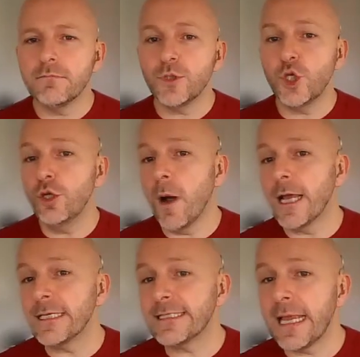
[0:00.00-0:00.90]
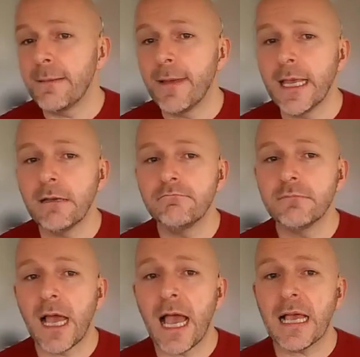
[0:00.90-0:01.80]
you might see me
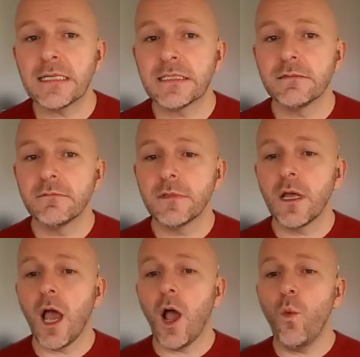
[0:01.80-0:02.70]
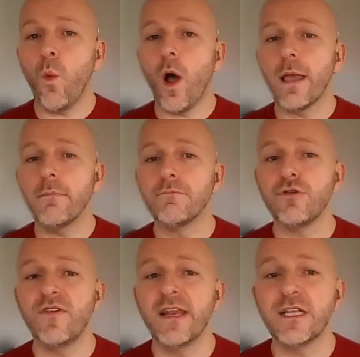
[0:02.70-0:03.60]
as a white
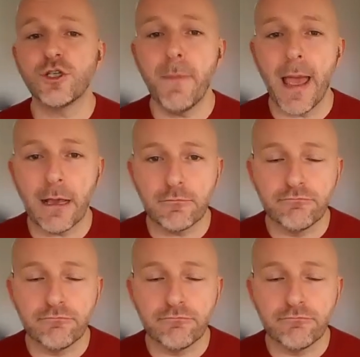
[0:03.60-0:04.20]
privileged male.